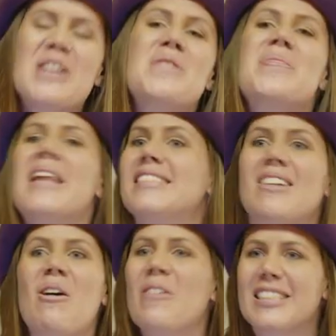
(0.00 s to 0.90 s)
There's
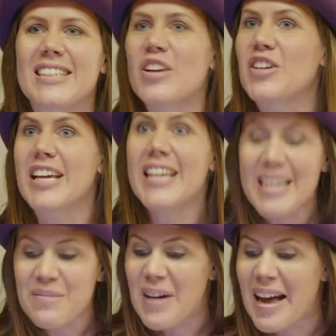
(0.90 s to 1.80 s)
always another
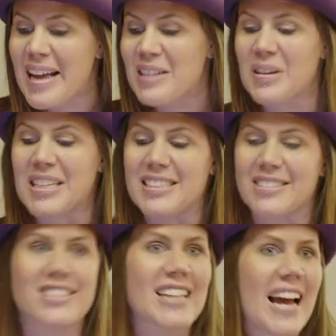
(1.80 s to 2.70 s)
email we need to,
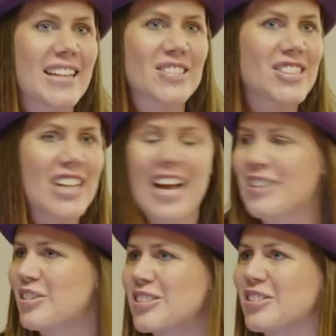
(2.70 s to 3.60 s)
chat, to check,
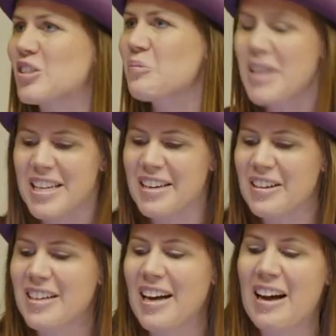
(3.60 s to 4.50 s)
or social media
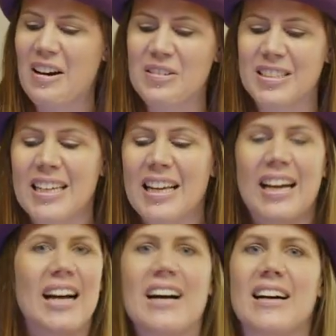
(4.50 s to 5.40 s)
account.
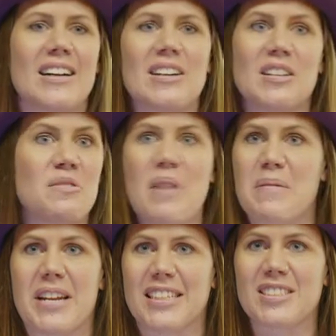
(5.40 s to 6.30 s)
Uh, uh, maybe
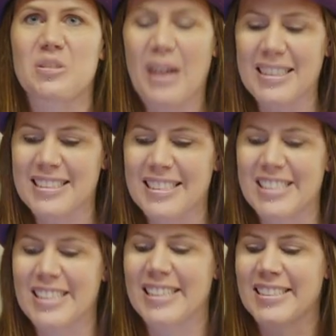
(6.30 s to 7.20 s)
there's new
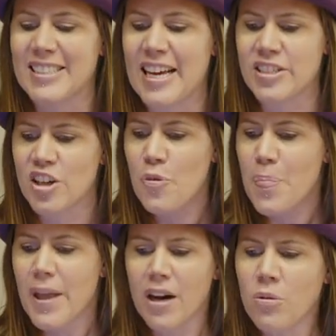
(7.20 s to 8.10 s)
messages, and
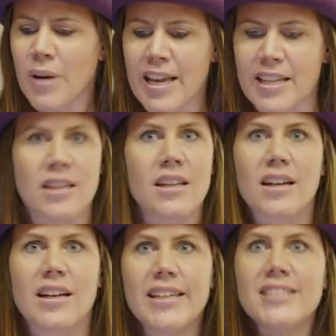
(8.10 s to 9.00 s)
oh wait,
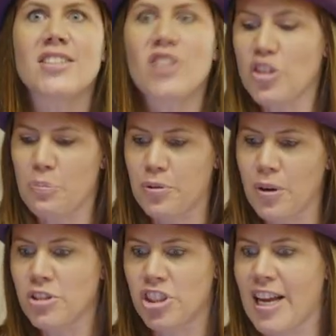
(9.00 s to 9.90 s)
here's another
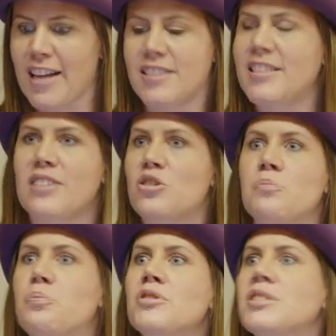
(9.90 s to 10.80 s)
project that could
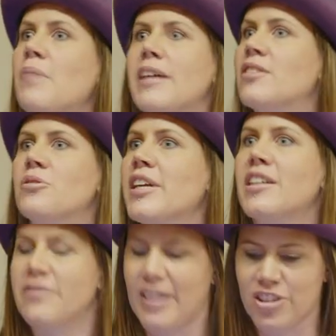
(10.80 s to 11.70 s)
boost my career
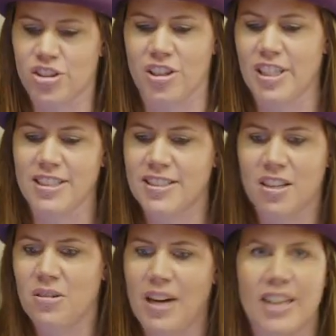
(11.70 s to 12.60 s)
eventually,
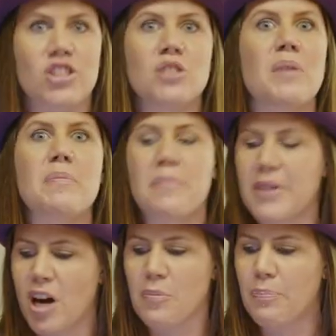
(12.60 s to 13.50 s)
so I should maybe
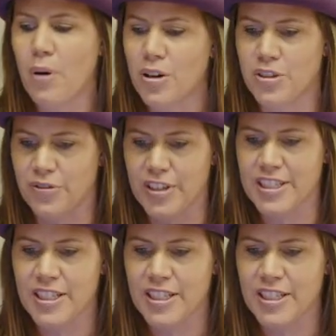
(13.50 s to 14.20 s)
become a part of it.